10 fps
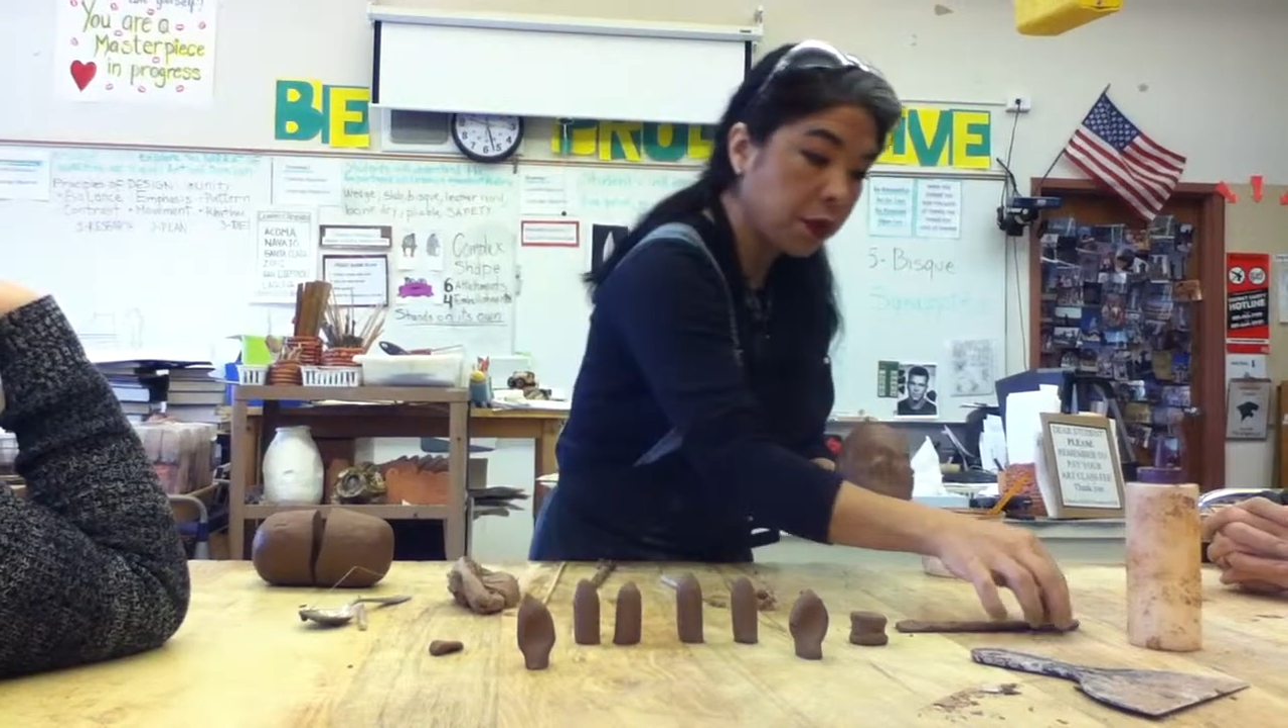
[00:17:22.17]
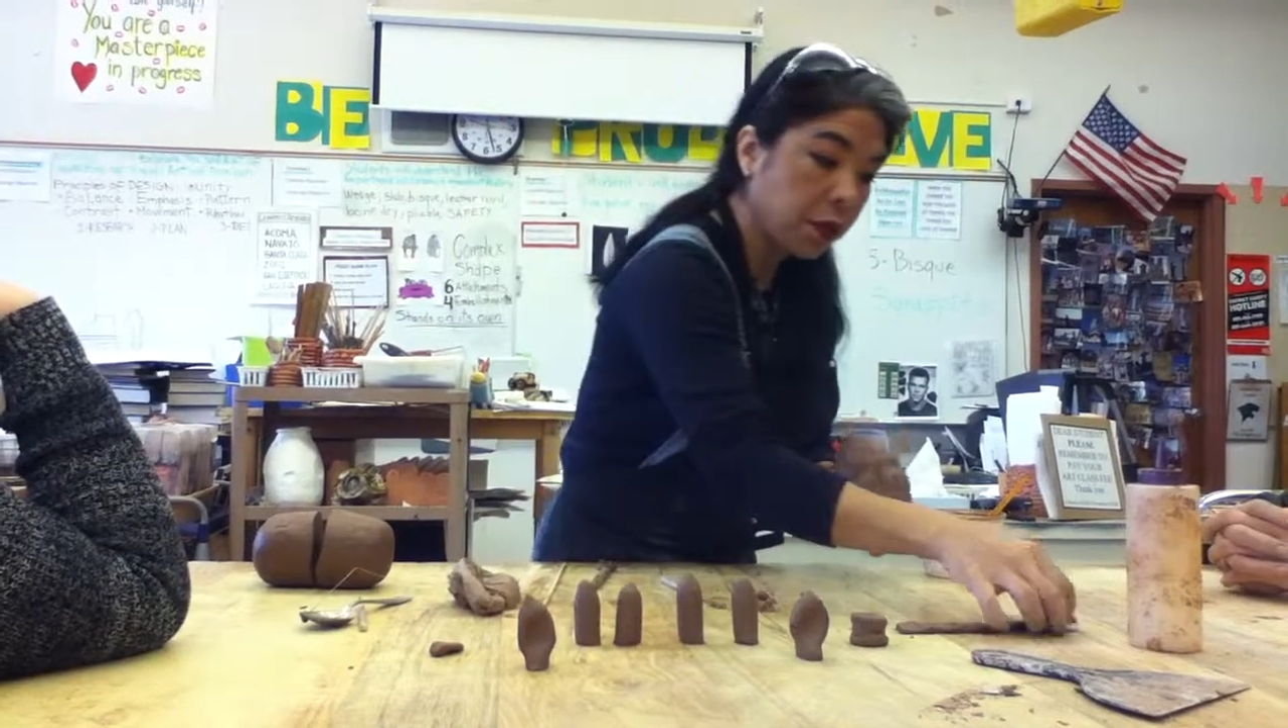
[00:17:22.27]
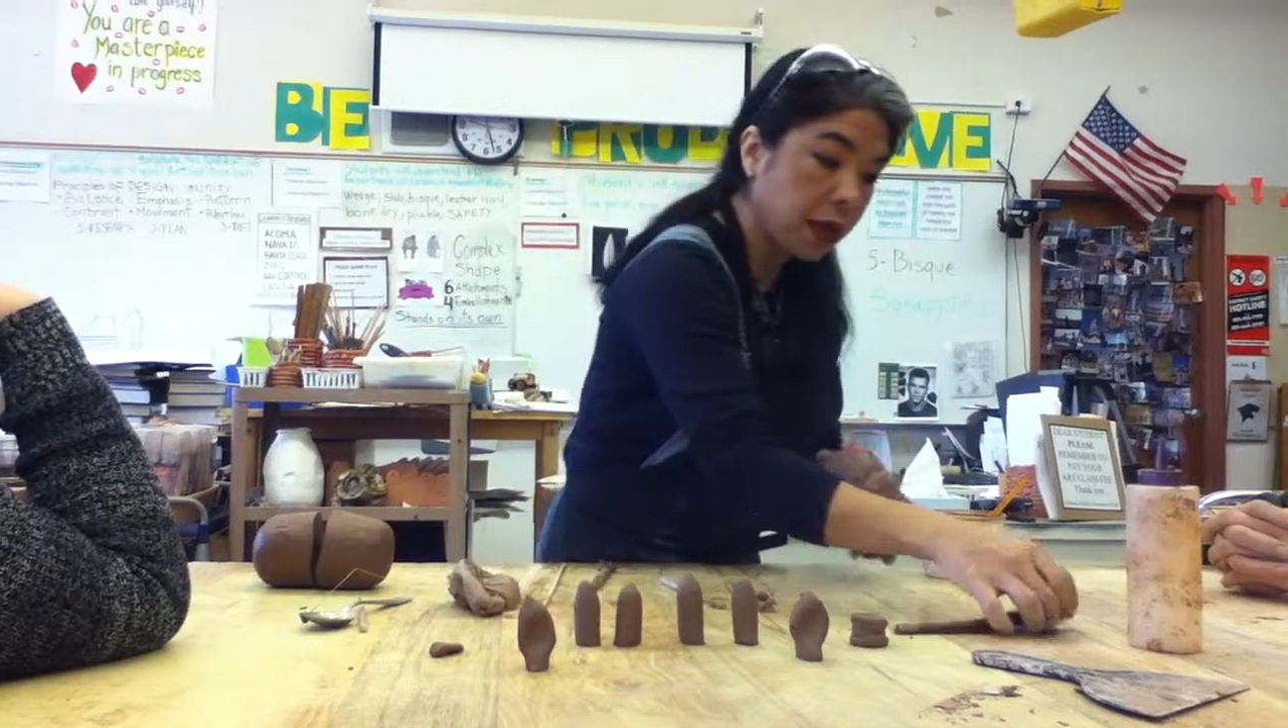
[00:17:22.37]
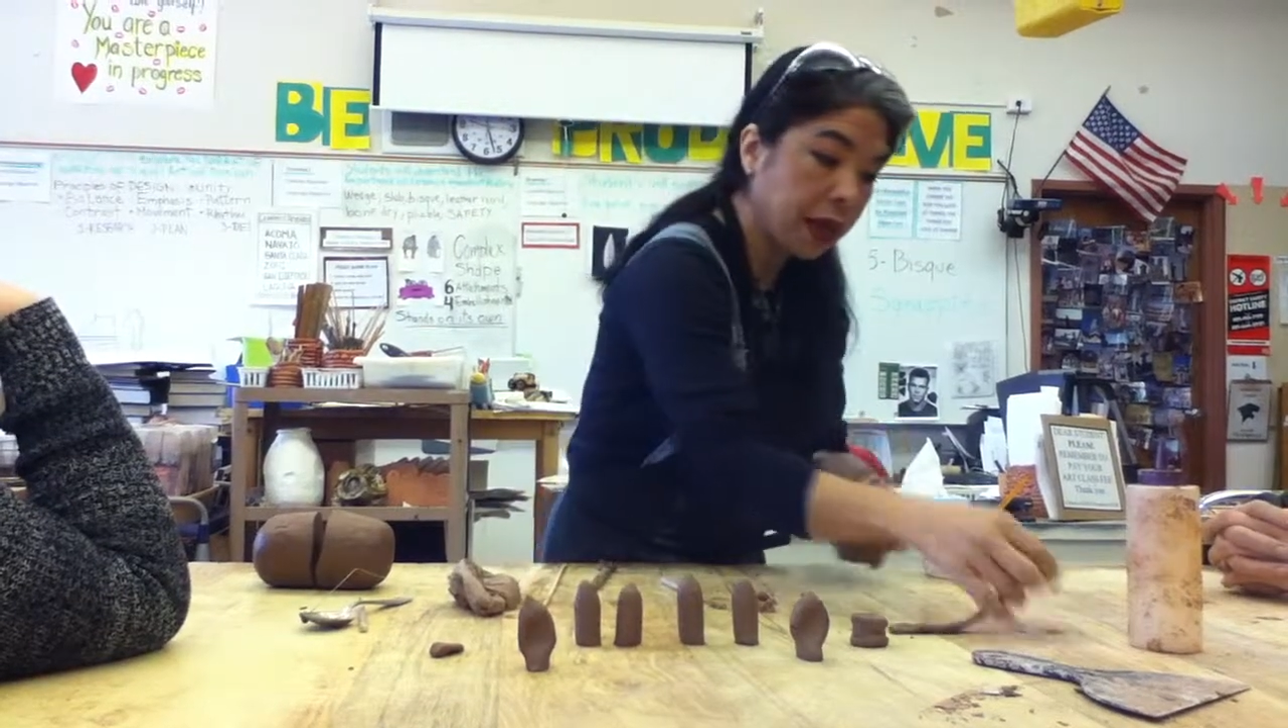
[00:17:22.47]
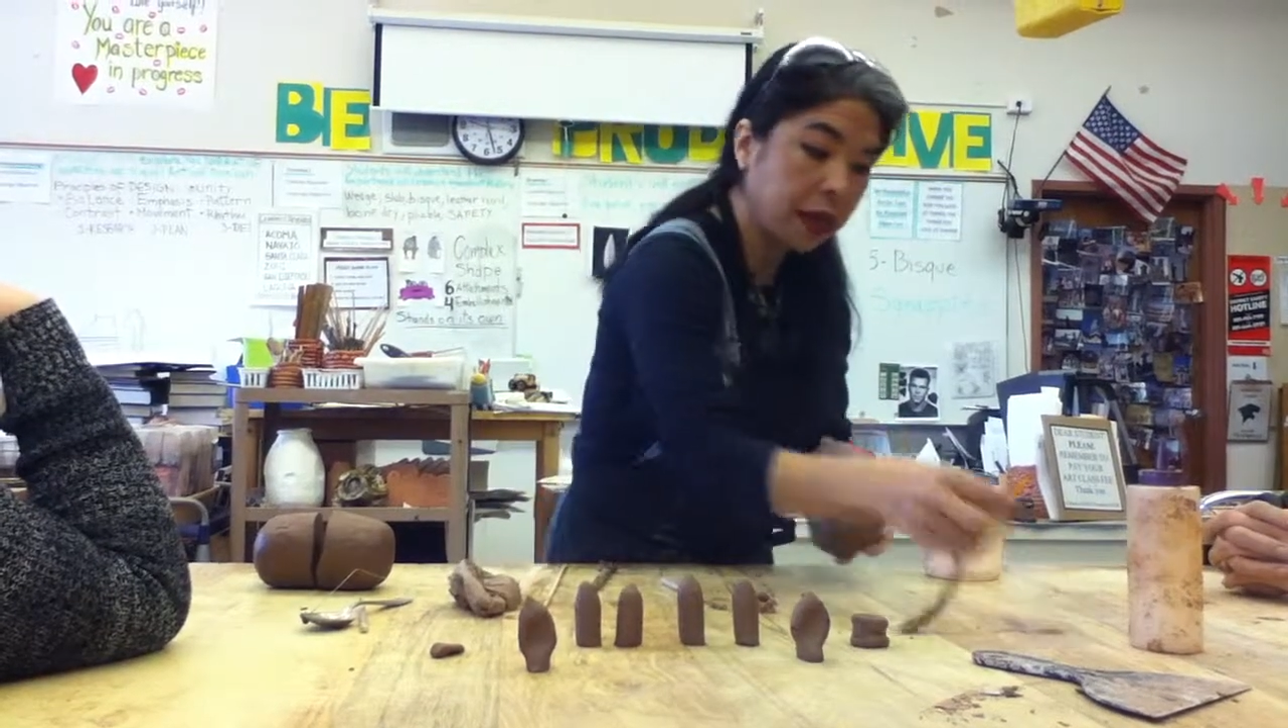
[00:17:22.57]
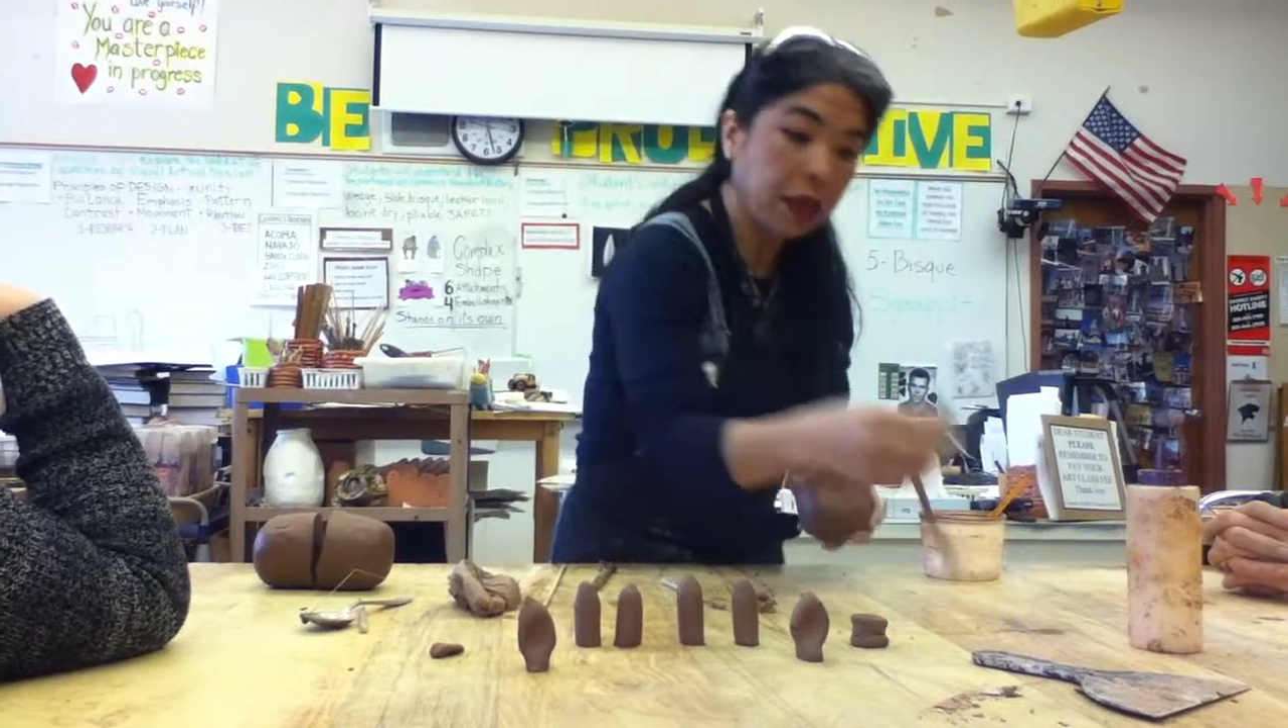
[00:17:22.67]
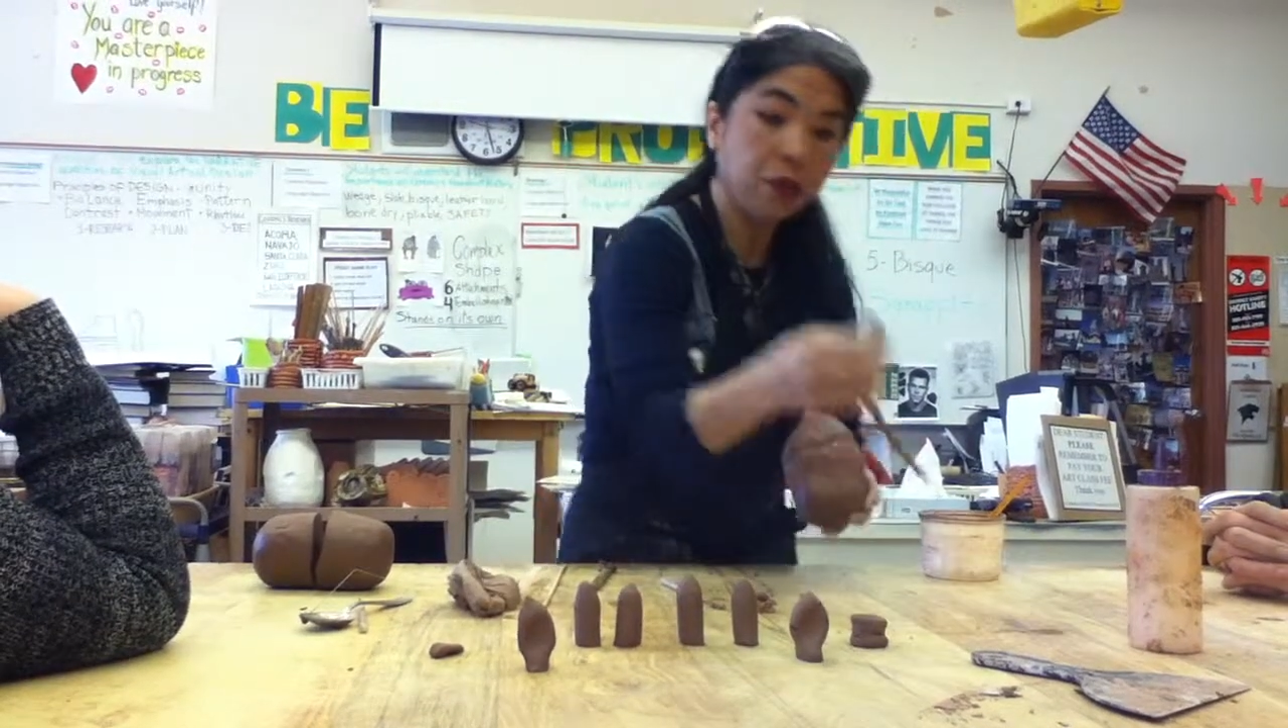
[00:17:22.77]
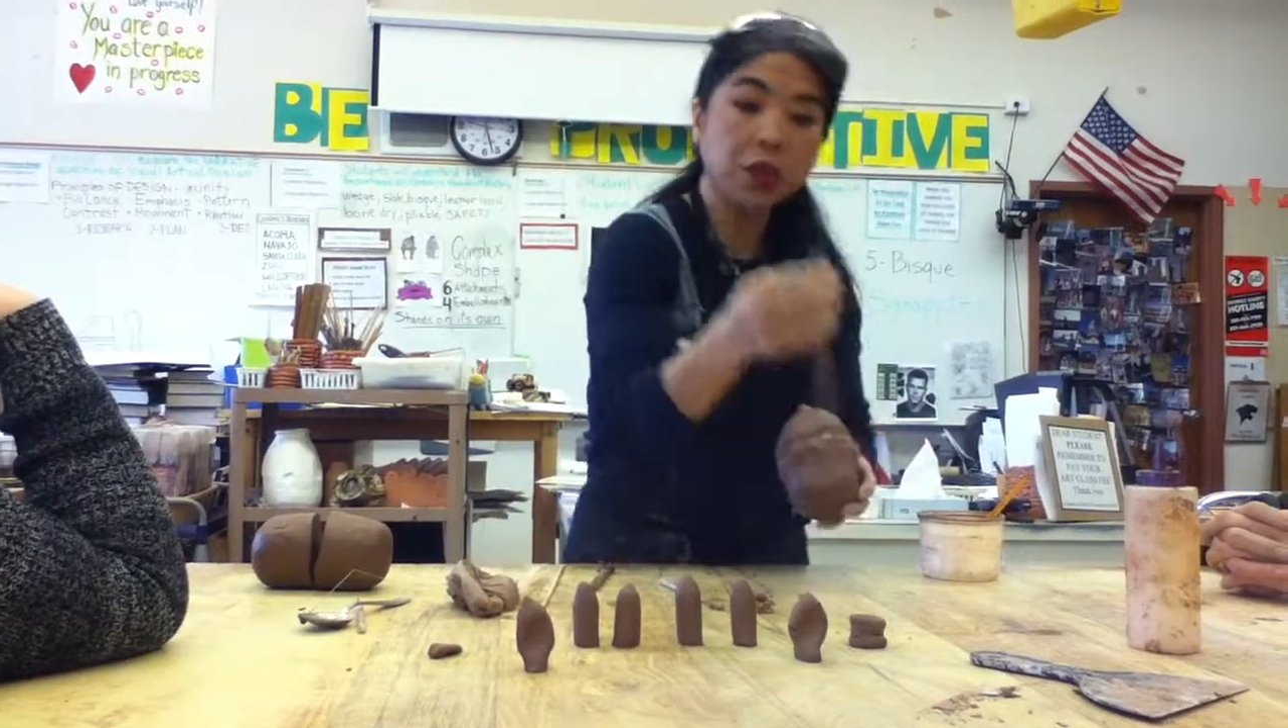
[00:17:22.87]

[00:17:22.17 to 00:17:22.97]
your Band-Aid,